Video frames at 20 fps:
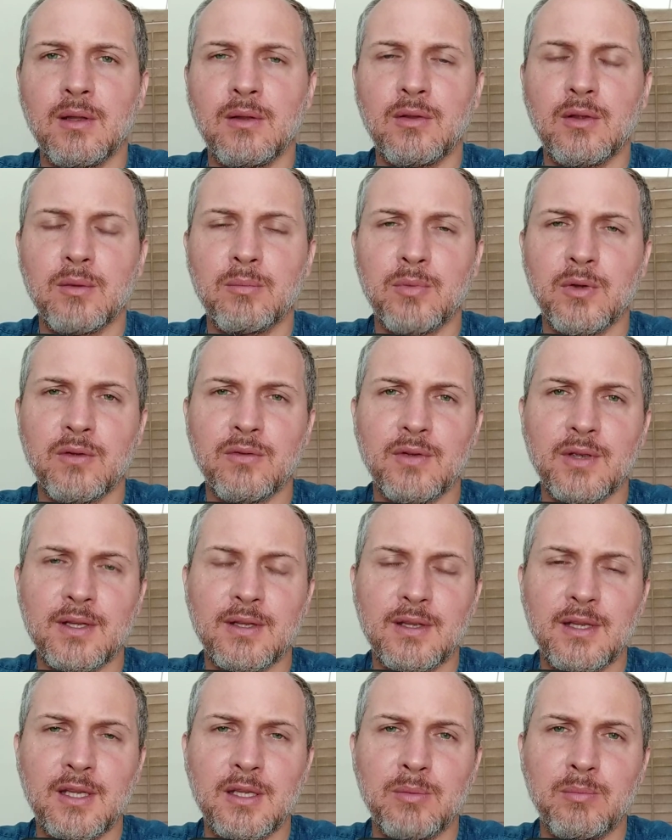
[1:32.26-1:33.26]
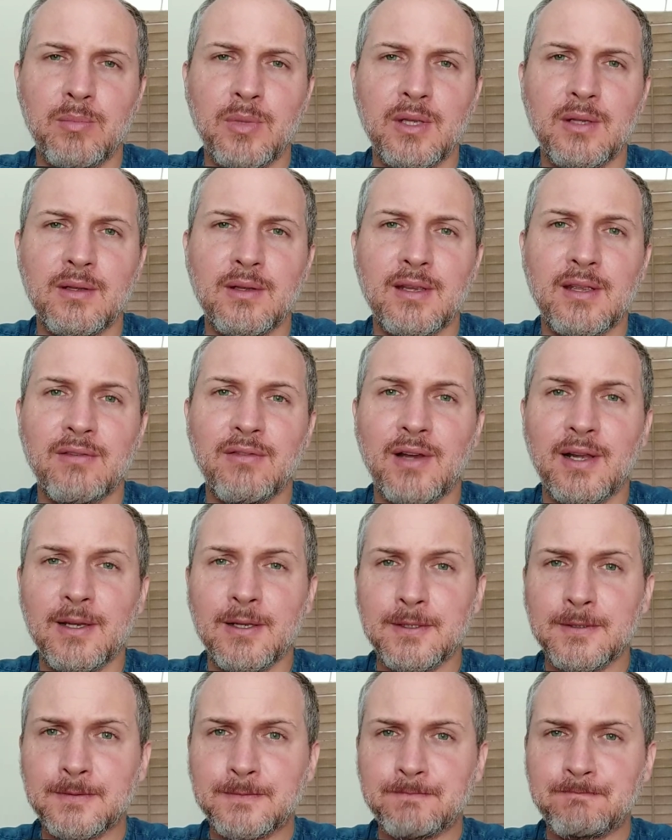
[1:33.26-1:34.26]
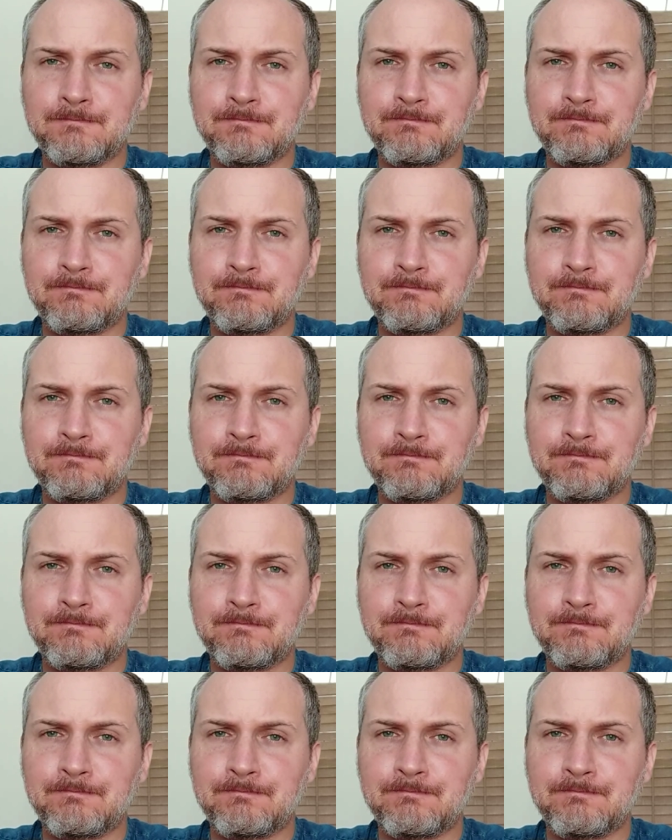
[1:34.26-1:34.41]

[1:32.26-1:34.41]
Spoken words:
the perfect, ich bin gefallen.